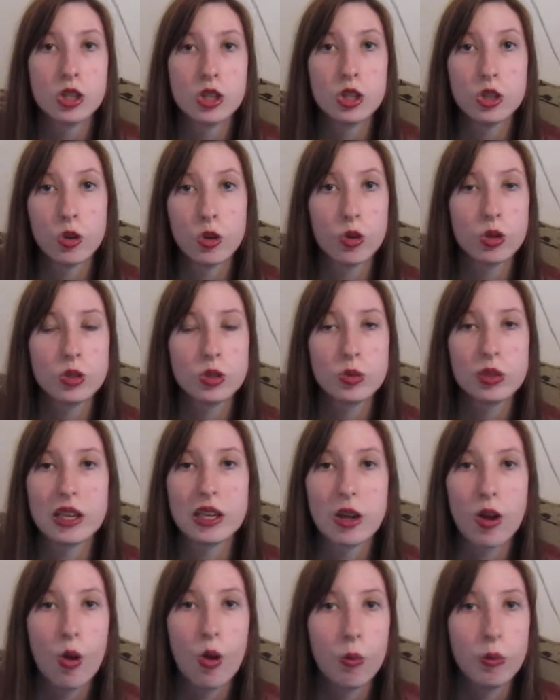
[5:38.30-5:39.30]
the doors would
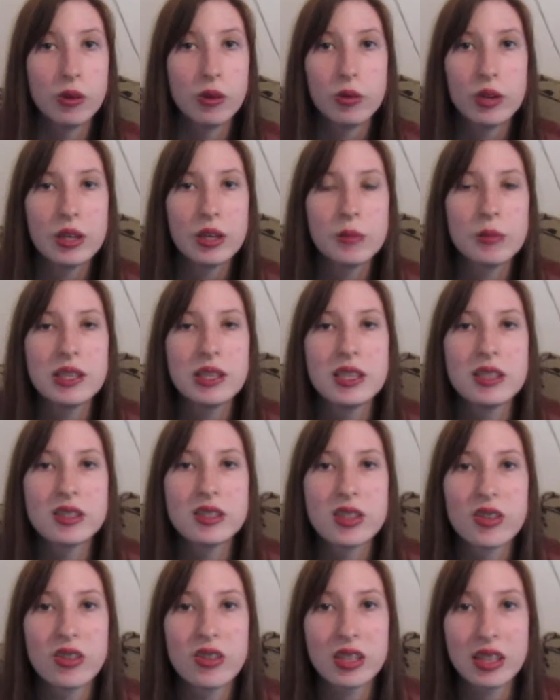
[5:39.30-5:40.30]
like open randomly and
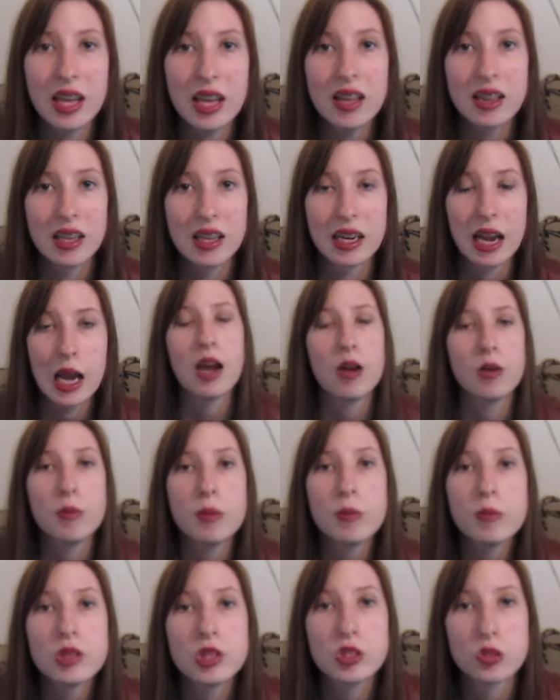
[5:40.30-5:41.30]
stuff like that. Like I
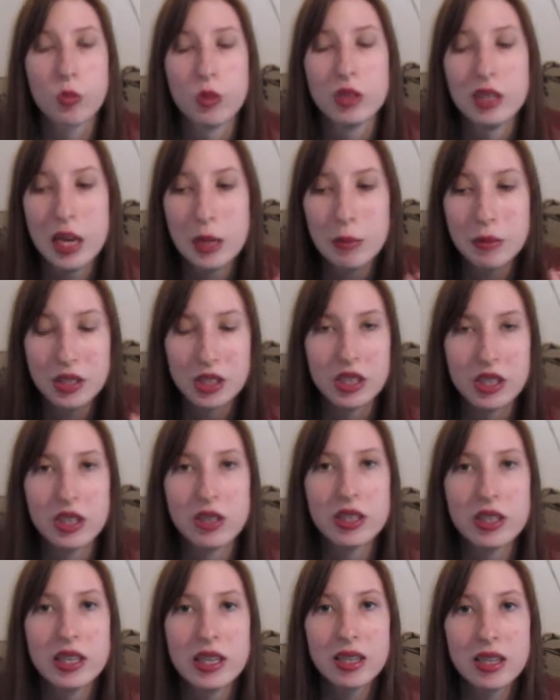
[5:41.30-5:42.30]
remember this one time
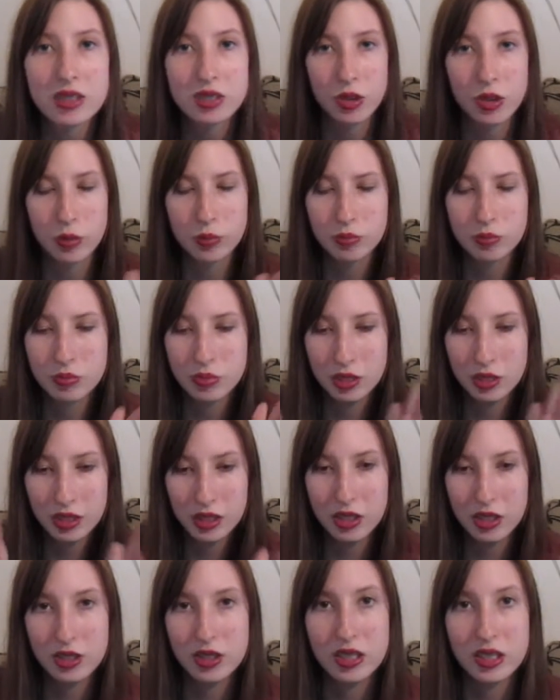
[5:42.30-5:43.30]
clearly. So
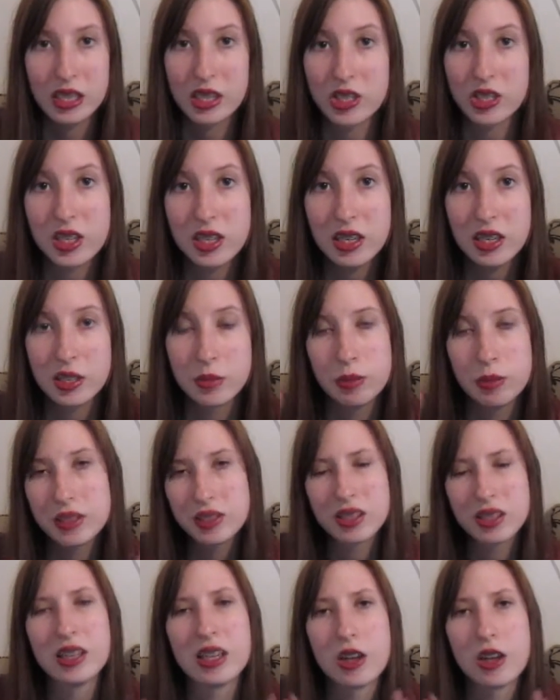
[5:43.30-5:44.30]
there's the kitchen, it's
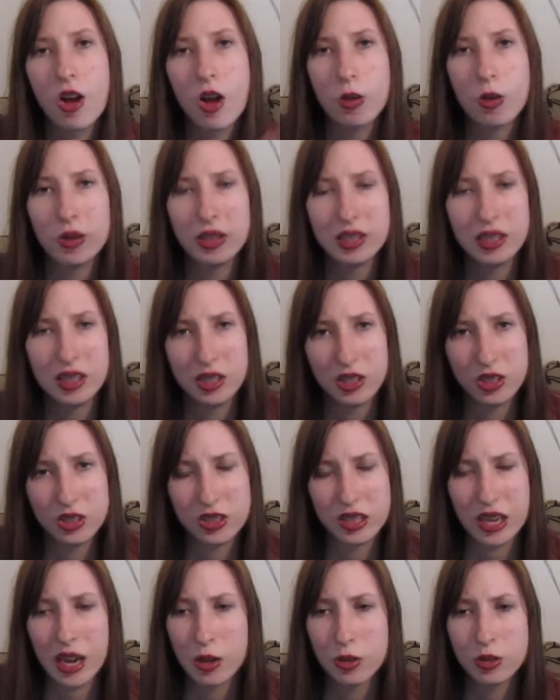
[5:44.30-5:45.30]
basically like hallway, and then there's
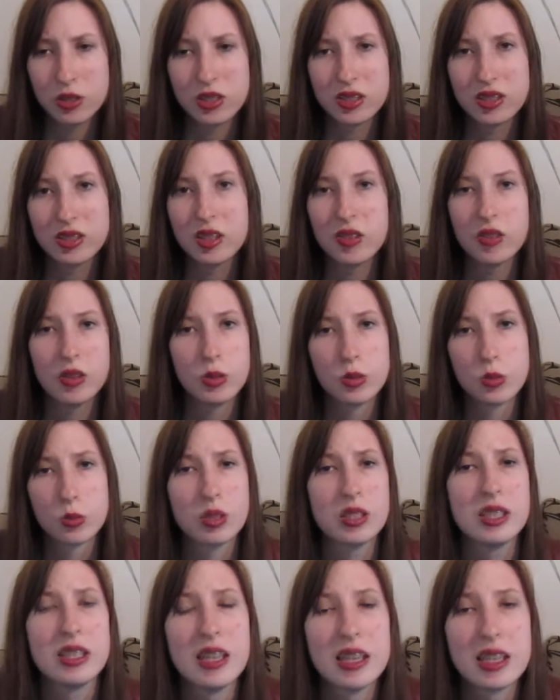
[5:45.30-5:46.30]
counters and stuff. It was
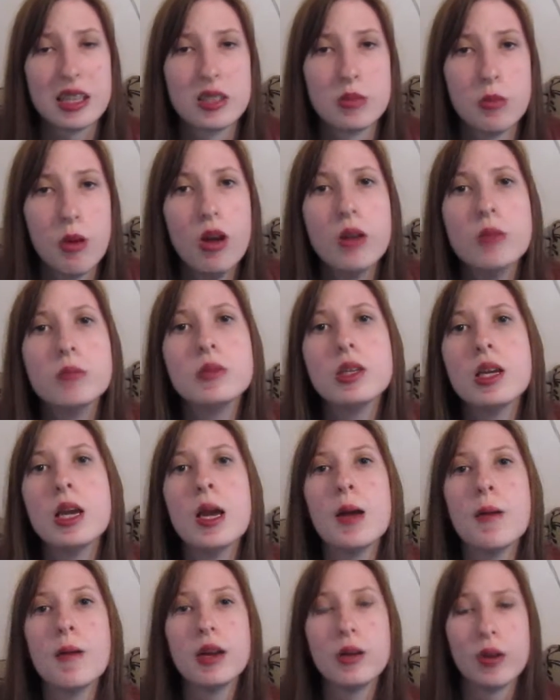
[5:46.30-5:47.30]
really like small.
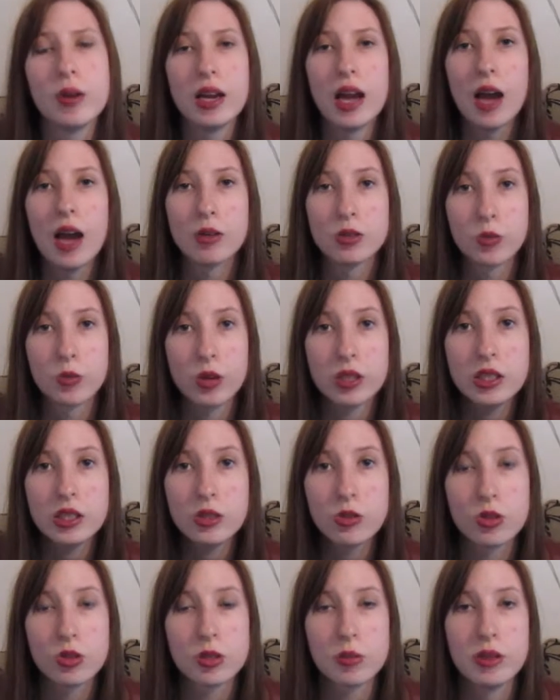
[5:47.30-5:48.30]
Anyway, I was walking
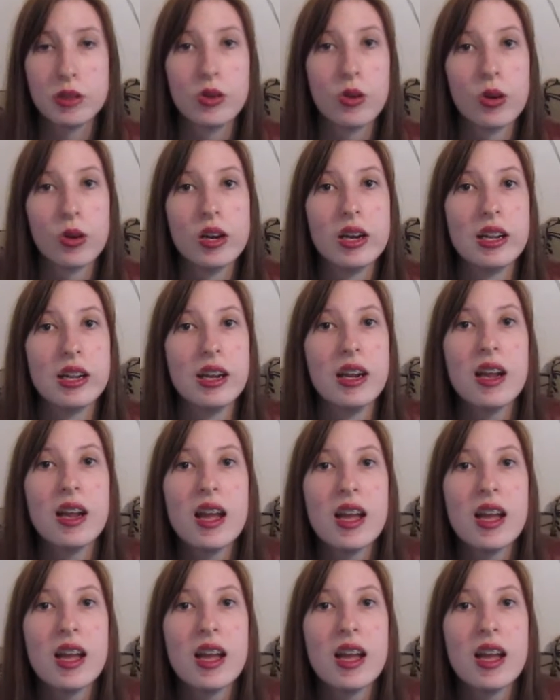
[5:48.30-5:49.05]
towards my door, and